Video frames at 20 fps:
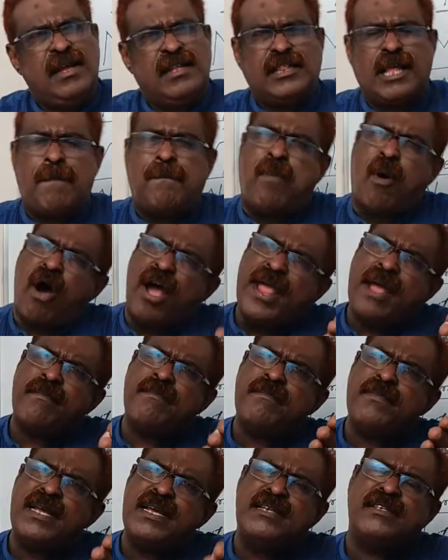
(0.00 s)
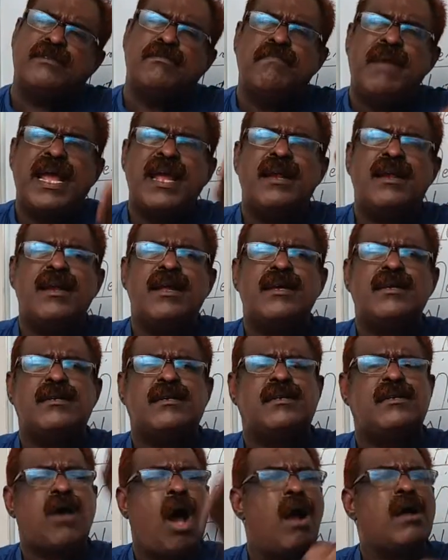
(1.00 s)
The poem is
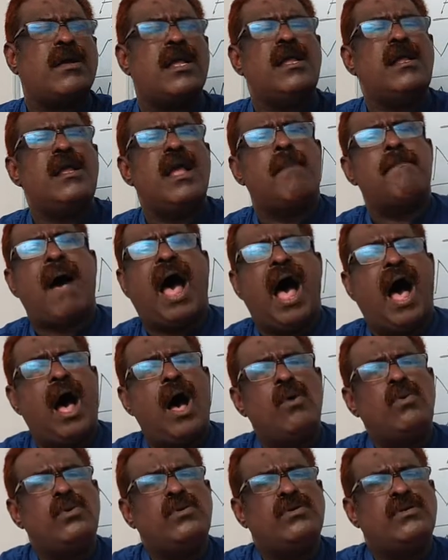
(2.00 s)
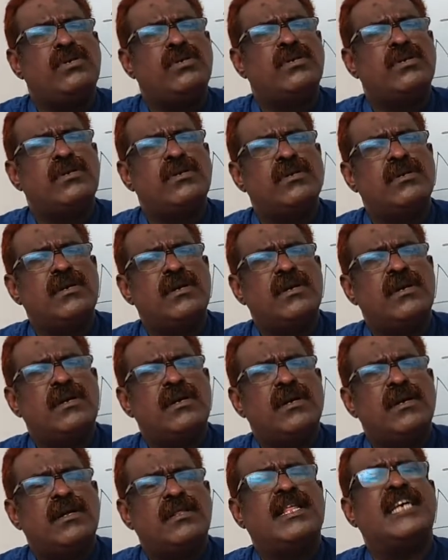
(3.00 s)
mainly talking about
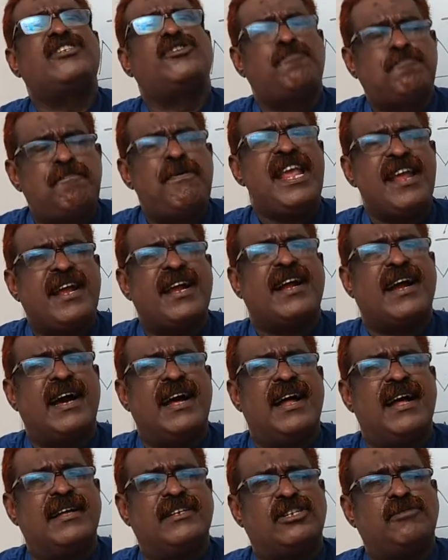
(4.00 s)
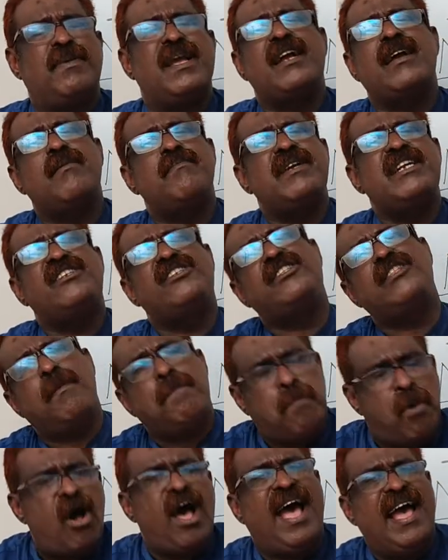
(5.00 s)
the speaker means the
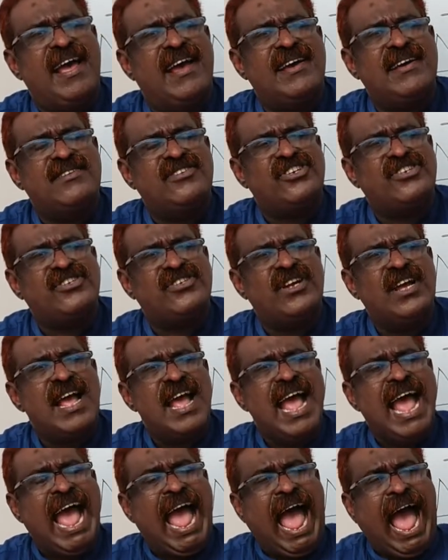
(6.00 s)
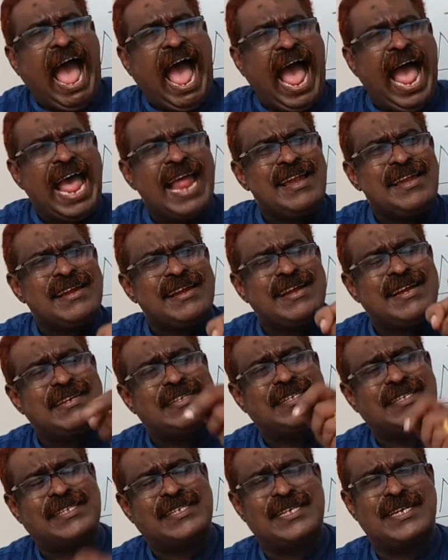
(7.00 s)
poet, and
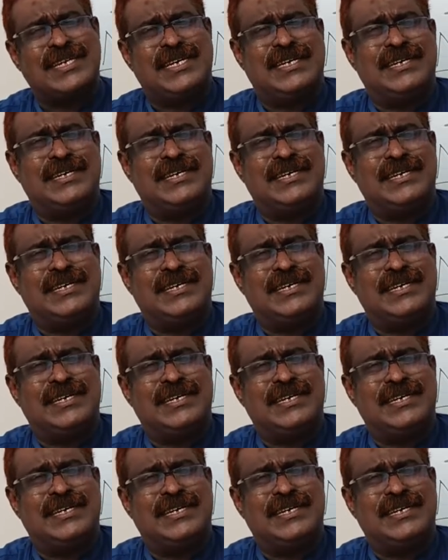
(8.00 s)
his